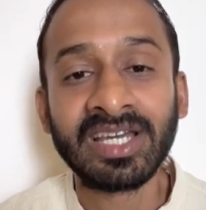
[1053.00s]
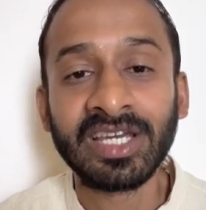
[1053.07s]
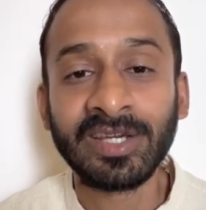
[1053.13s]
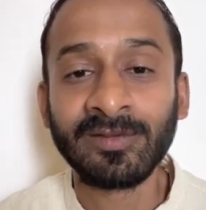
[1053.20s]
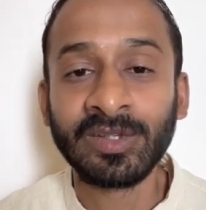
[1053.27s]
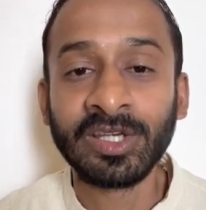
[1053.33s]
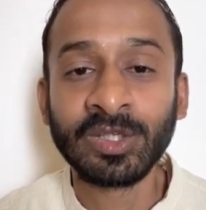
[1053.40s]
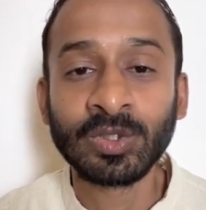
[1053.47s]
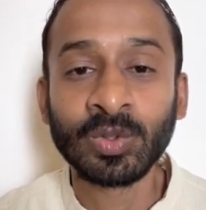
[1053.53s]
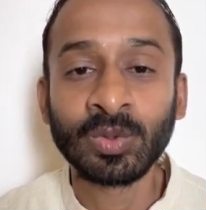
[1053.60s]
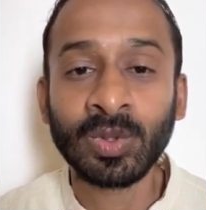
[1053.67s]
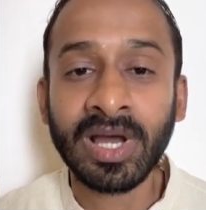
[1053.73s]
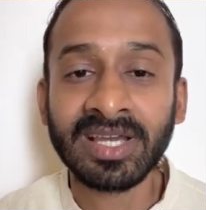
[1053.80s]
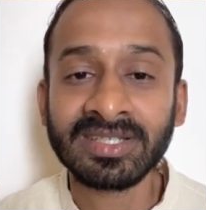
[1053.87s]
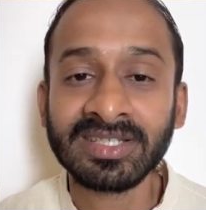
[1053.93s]
If these two
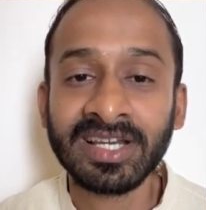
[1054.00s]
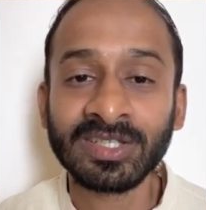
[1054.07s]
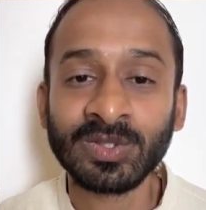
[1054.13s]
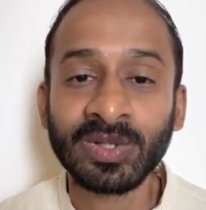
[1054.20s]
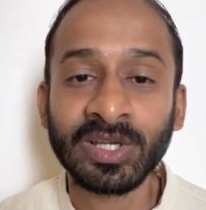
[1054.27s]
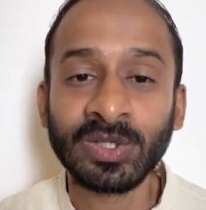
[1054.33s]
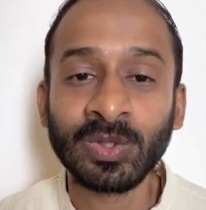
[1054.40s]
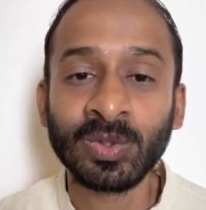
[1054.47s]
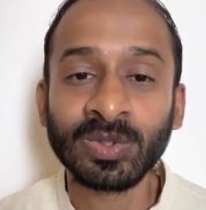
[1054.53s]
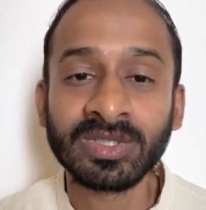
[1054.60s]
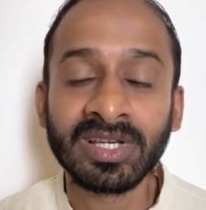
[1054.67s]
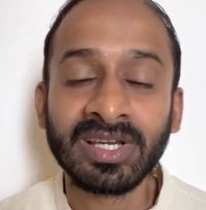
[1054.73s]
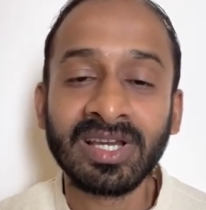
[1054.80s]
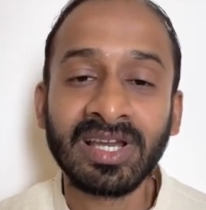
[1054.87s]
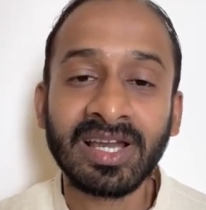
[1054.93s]
hashtags you can use,
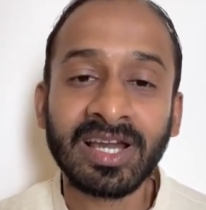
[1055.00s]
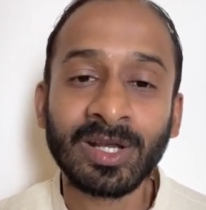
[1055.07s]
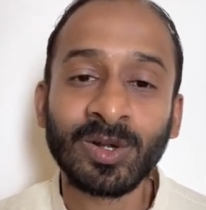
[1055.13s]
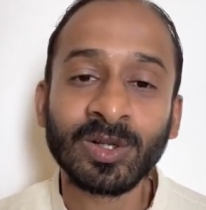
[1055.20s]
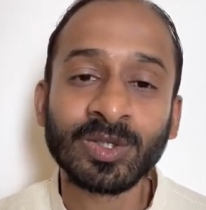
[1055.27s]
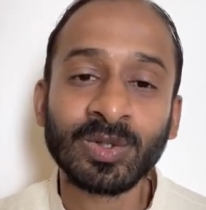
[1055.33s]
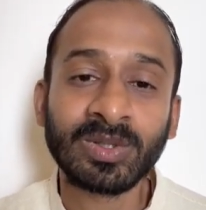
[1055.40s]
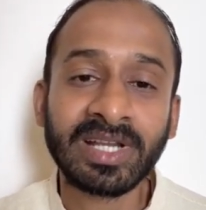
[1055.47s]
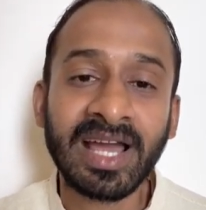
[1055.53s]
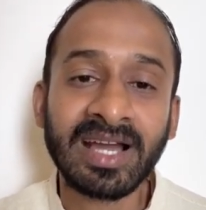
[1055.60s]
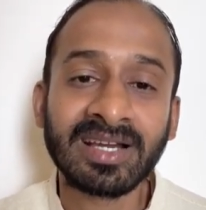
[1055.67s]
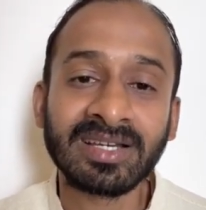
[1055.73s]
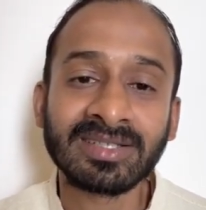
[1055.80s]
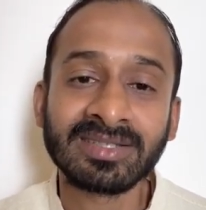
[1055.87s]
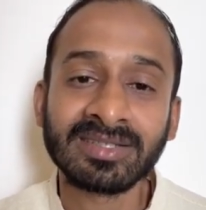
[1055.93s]
and also tag
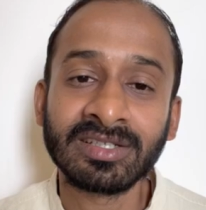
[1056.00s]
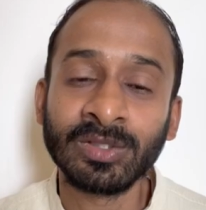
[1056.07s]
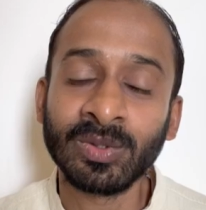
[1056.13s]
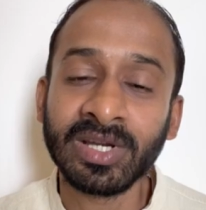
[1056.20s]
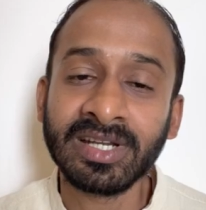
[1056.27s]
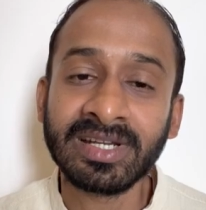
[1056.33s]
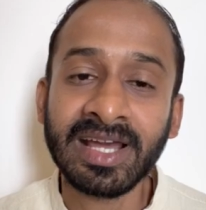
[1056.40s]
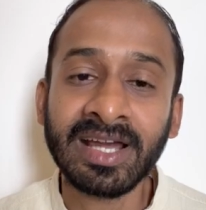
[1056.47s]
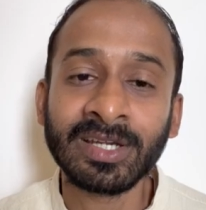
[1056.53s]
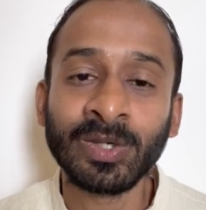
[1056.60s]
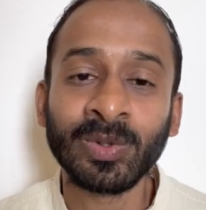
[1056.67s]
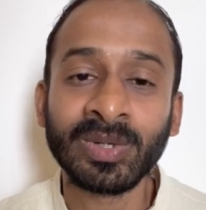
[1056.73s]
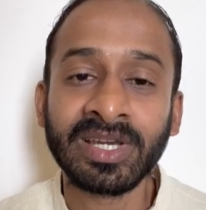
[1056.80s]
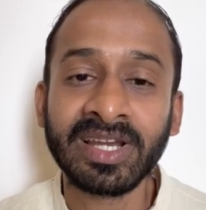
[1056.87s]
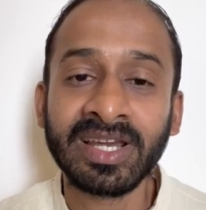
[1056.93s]
us, you can tag
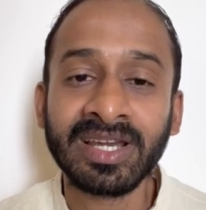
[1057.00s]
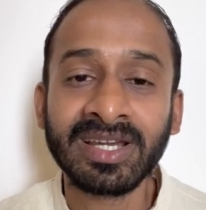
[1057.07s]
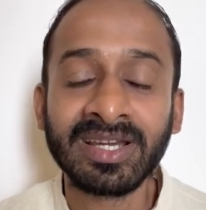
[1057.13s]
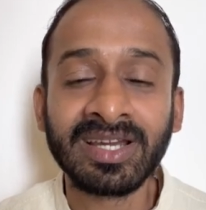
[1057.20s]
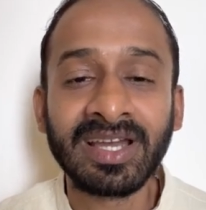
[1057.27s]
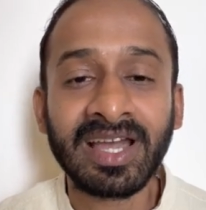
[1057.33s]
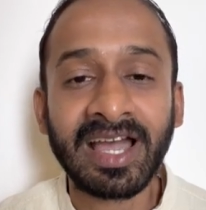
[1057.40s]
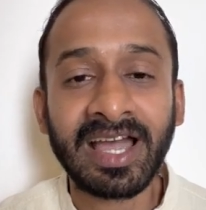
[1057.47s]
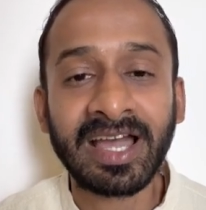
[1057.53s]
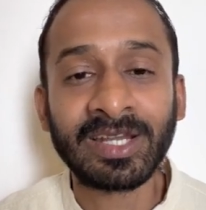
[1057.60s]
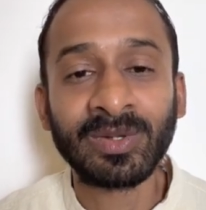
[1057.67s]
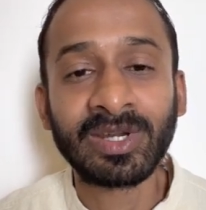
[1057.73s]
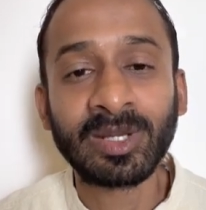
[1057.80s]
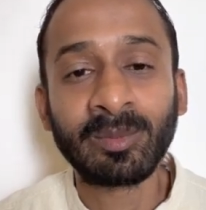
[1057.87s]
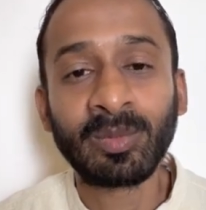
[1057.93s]
Yogire, and
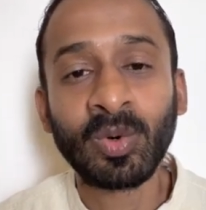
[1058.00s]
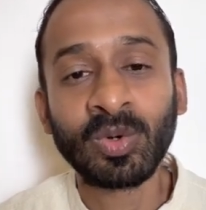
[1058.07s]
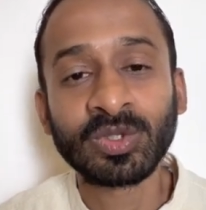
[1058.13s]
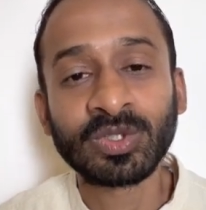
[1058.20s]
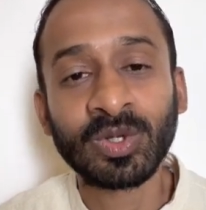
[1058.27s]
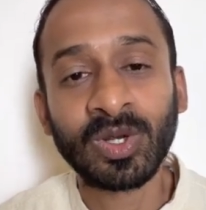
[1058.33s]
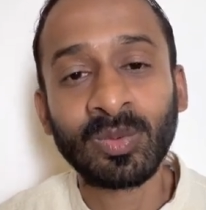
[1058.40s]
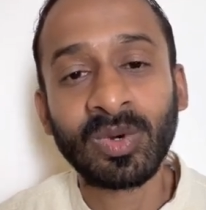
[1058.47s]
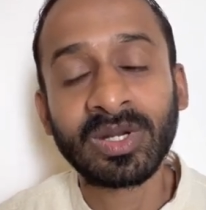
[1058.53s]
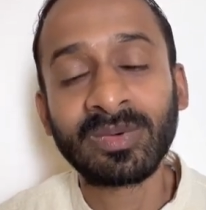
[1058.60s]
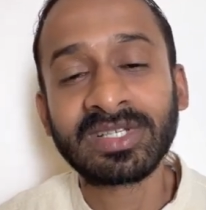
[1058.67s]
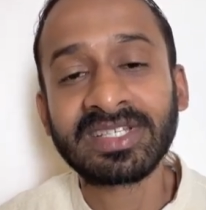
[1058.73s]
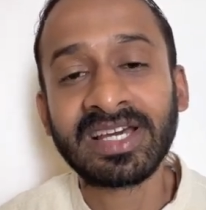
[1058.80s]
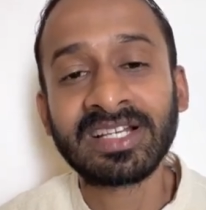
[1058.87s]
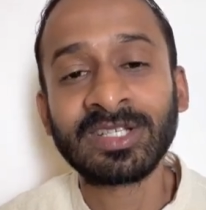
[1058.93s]
you can post on whatever
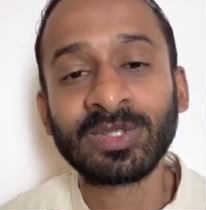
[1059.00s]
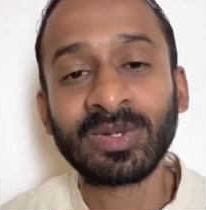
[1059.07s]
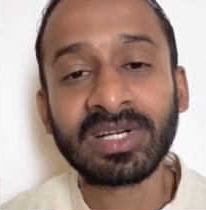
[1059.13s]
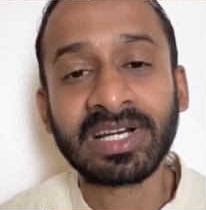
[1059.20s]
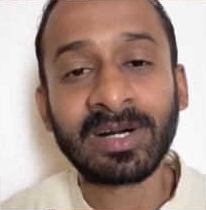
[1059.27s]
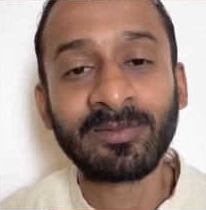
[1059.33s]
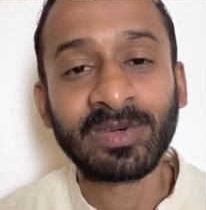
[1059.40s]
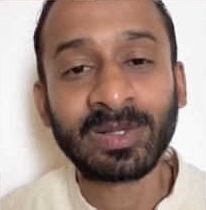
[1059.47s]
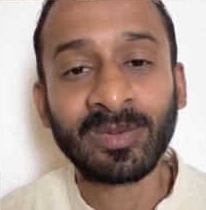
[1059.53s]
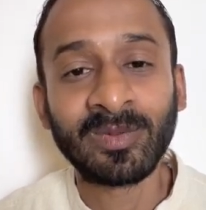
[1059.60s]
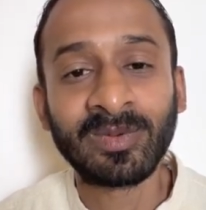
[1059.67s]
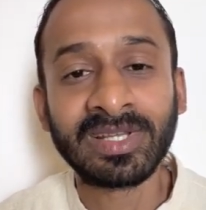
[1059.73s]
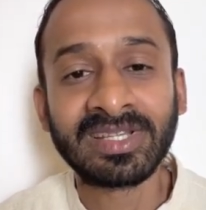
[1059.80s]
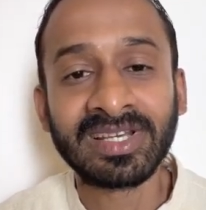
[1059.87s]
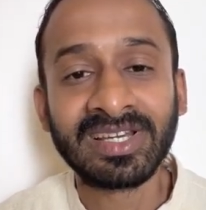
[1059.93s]
channels you are comfortable
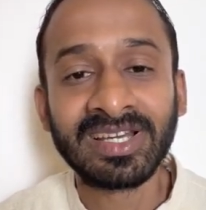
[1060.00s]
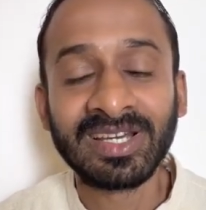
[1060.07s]
with.